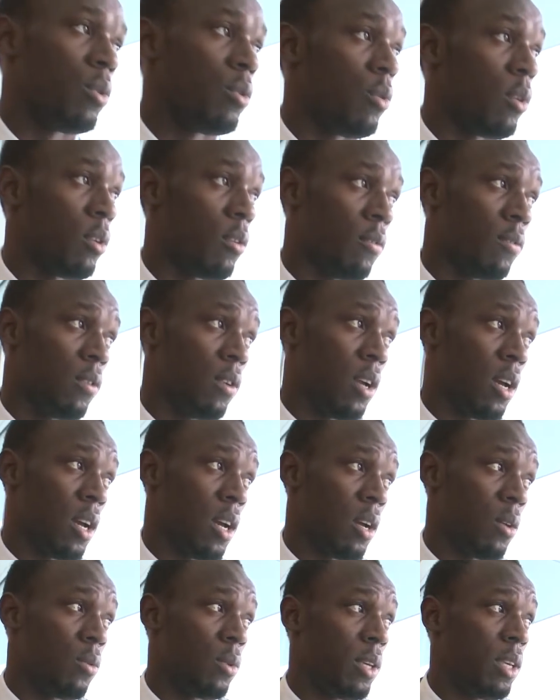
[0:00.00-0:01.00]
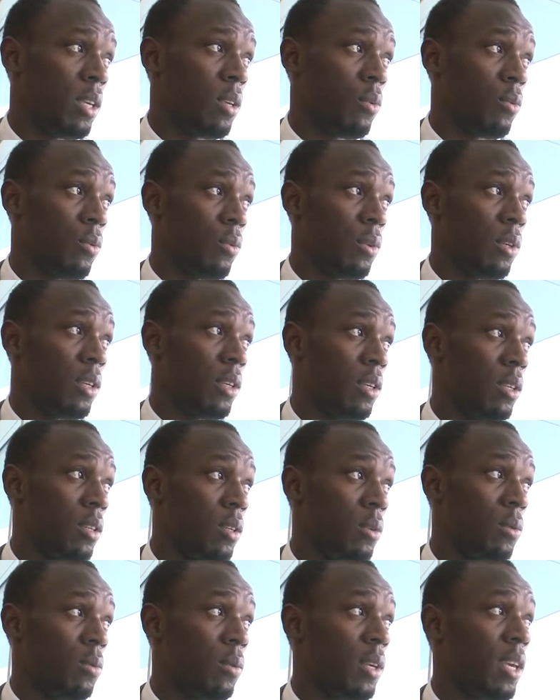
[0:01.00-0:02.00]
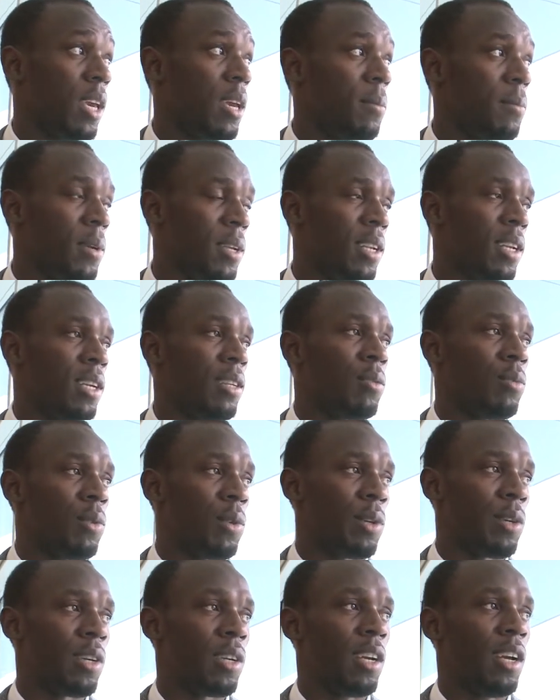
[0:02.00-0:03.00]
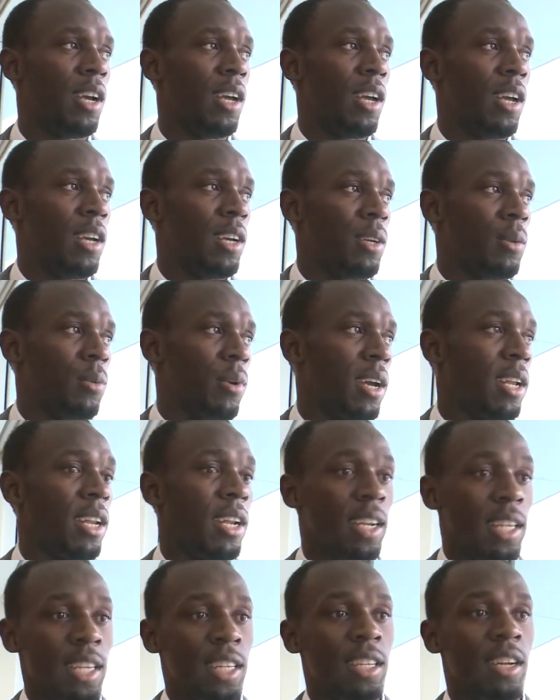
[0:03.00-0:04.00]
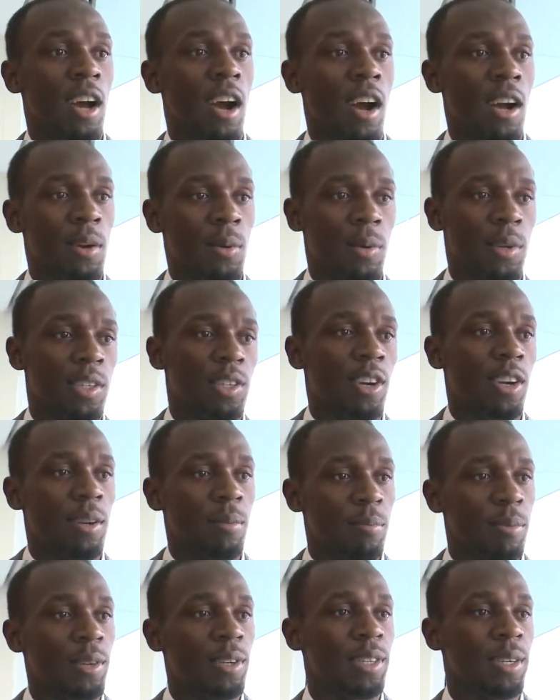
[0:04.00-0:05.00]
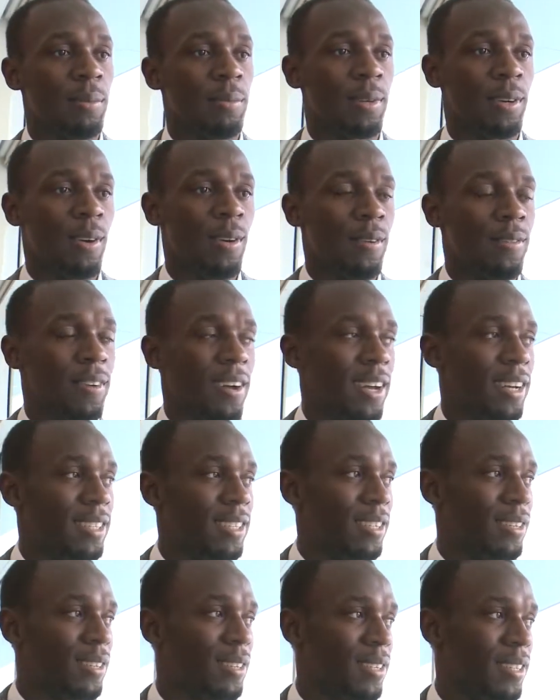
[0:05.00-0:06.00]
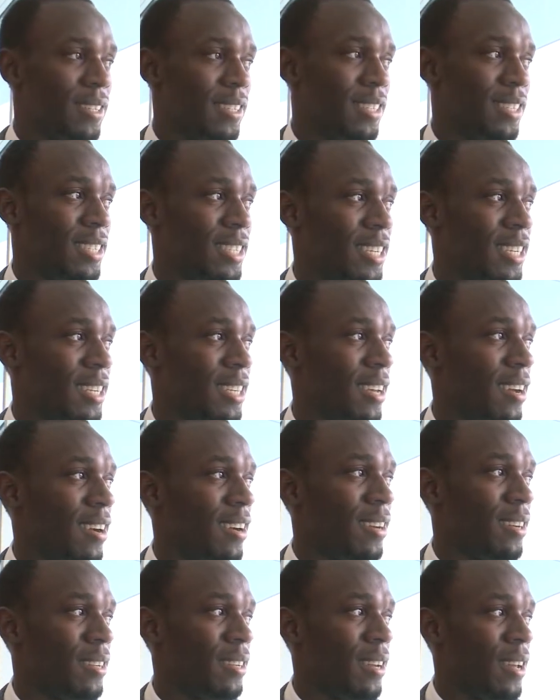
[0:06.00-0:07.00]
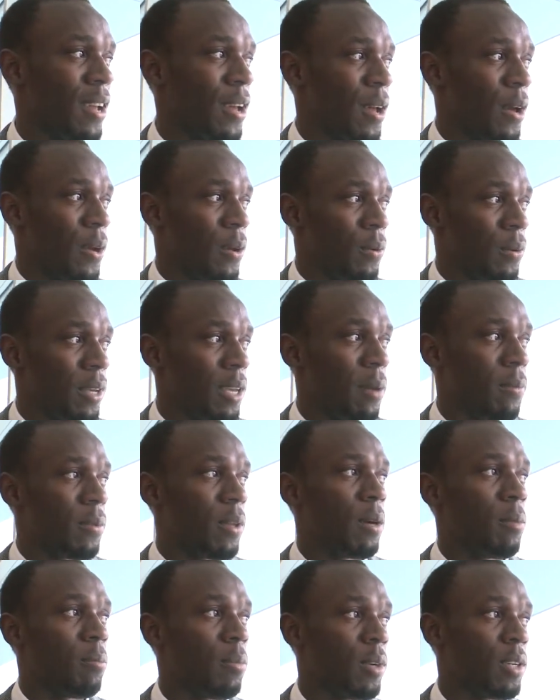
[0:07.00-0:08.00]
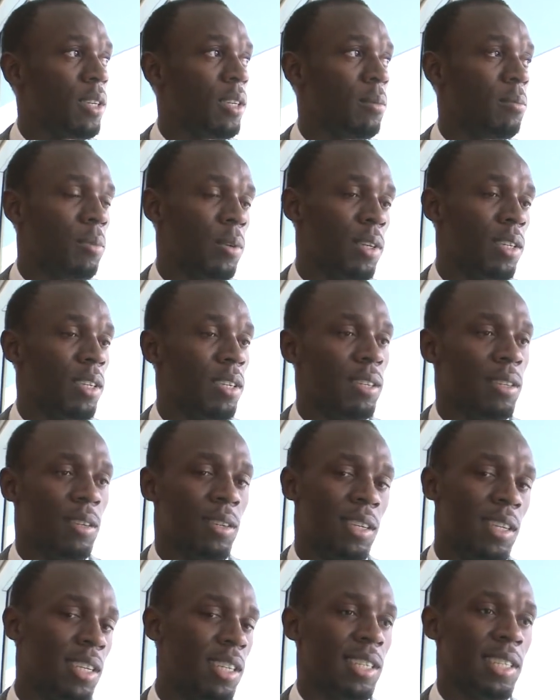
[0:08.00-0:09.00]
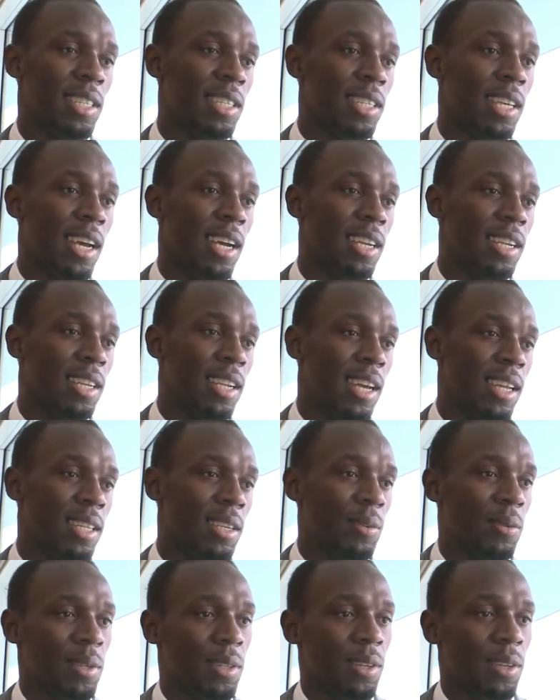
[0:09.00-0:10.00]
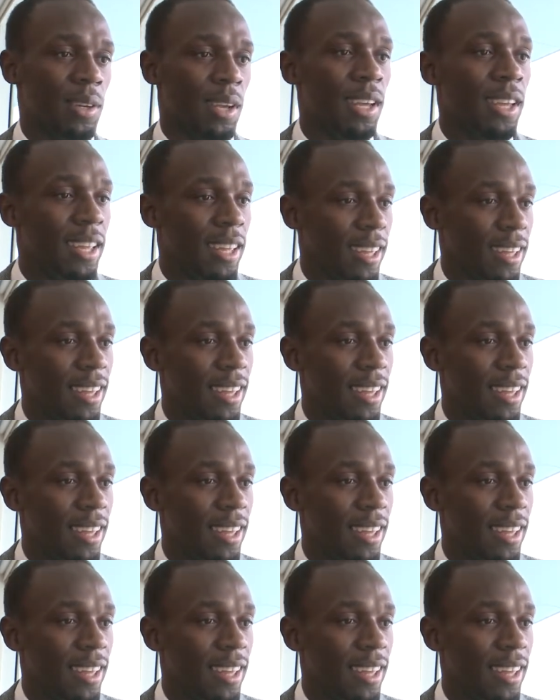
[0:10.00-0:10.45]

was wonderful. Uh, we, we we came in and we were we had a lead car. We were trying to push him to go faster in the G T R, and we kept on pushing, pushing until he just decided that he was gonna